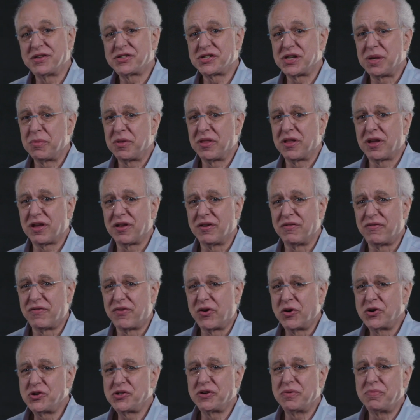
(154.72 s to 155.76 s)
some of the
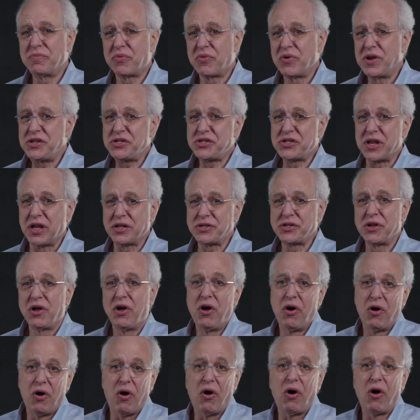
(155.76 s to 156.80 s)
conversion presets
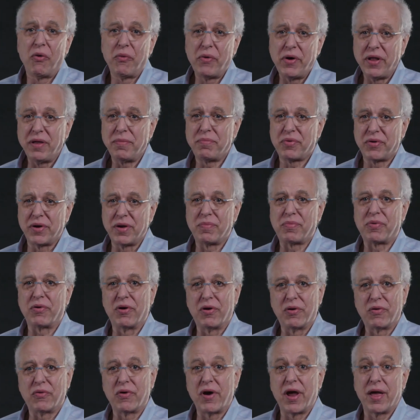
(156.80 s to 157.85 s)
already
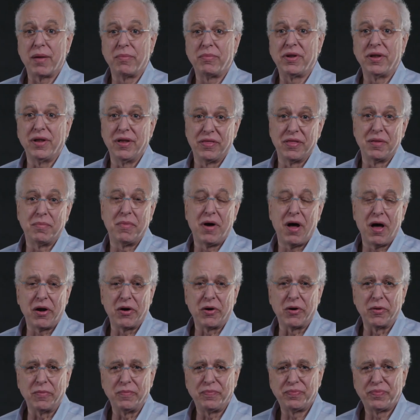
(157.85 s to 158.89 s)
pre-programmed in the
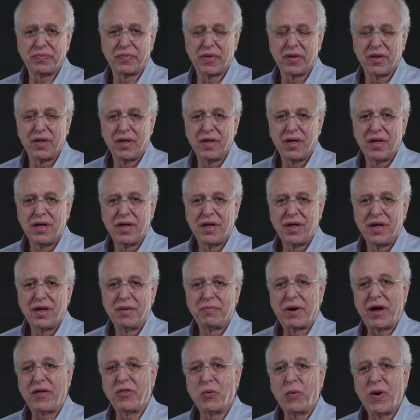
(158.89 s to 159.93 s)
monitor.
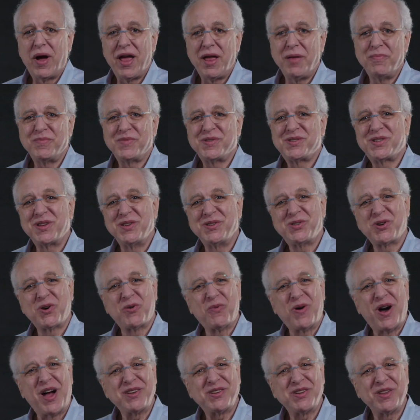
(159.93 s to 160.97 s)
By the way, since you're
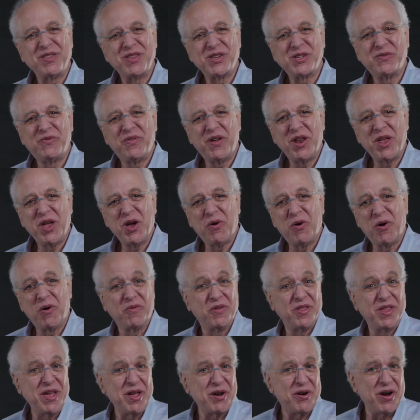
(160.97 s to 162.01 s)
watching this video
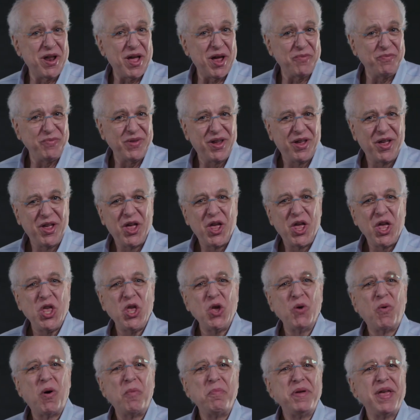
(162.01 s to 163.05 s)
over the internet,
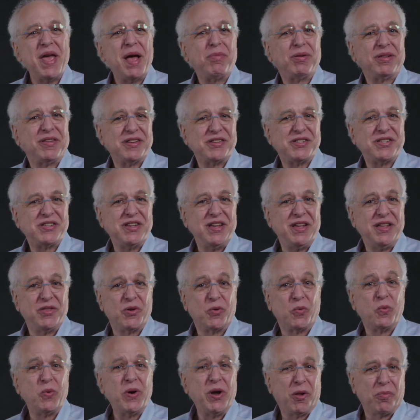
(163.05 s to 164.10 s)
you won't be able to see
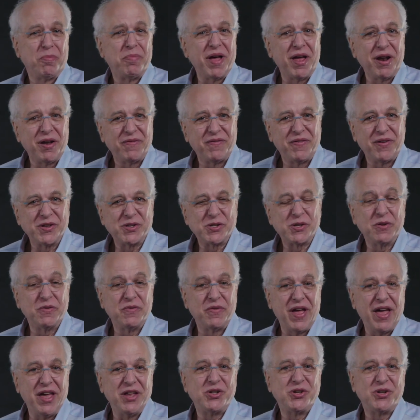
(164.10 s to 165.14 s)
the real benefits
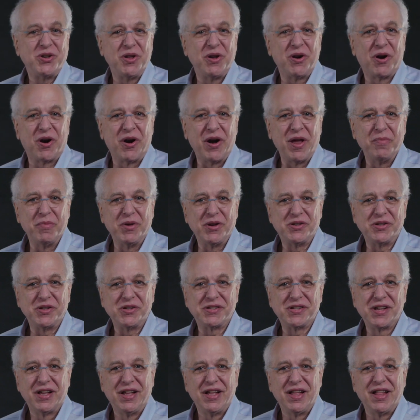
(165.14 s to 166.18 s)
of HDR
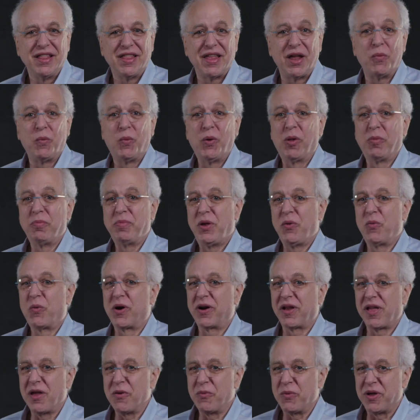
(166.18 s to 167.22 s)
images that we'll be
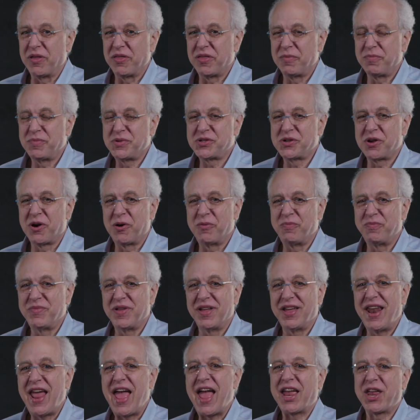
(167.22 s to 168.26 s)
working with. So
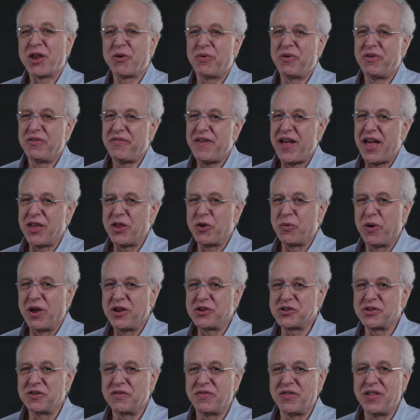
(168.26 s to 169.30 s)
an accurate
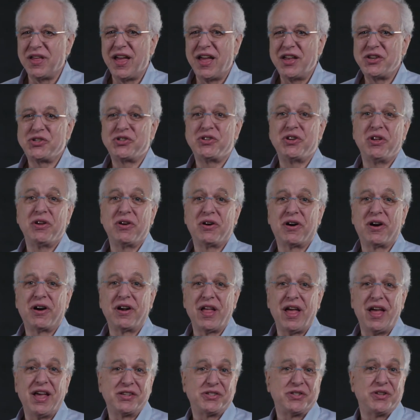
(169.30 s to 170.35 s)
evaluation of the HDR
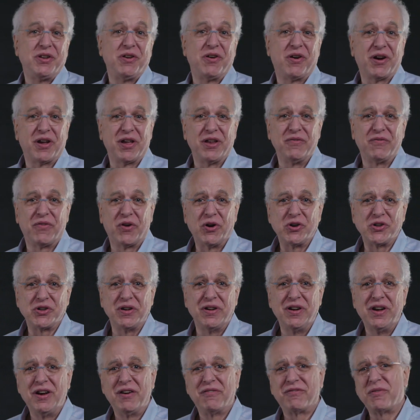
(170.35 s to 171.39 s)
to SDR
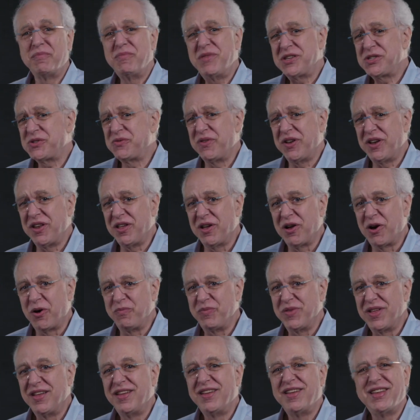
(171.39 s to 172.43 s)
conversion from this
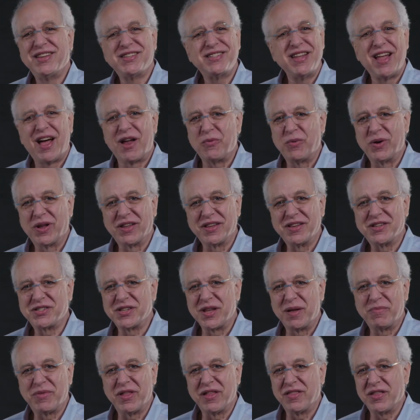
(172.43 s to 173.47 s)
video is not really
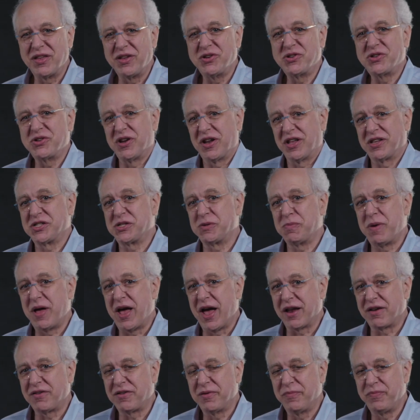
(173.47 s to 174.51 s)
something that you should
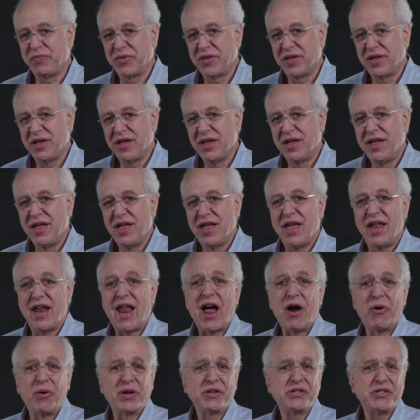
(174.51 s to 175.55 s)
expect. In
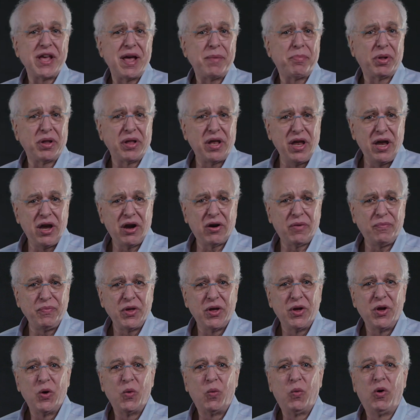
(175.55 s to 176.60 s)
our example here,
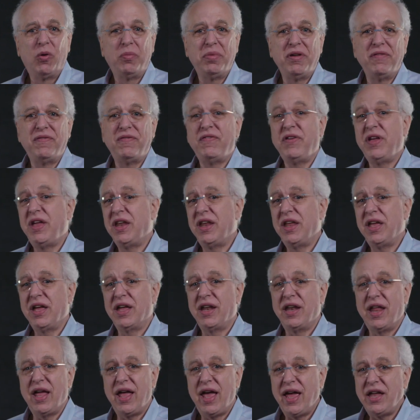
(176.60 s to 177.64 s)
we'll be feeding
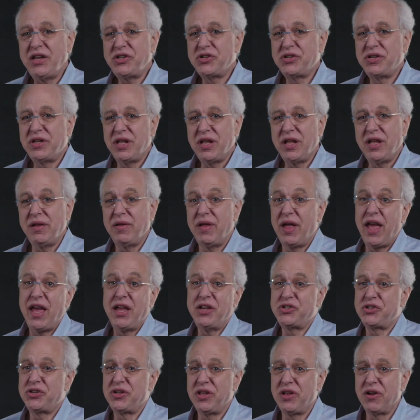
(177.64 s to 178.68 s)
an HD,
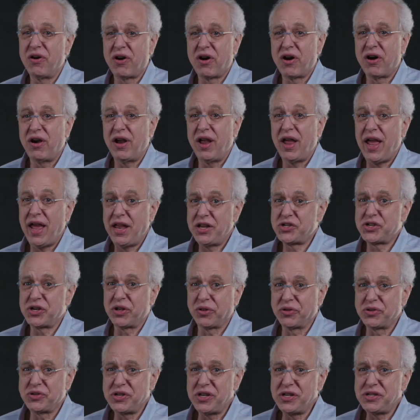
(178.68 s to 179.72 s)
HDR,
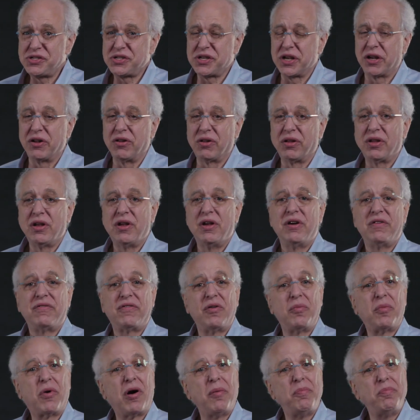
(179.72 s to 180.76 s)
HLG signal
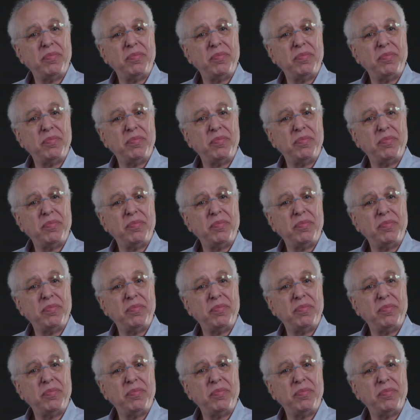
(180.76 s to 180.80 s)
from our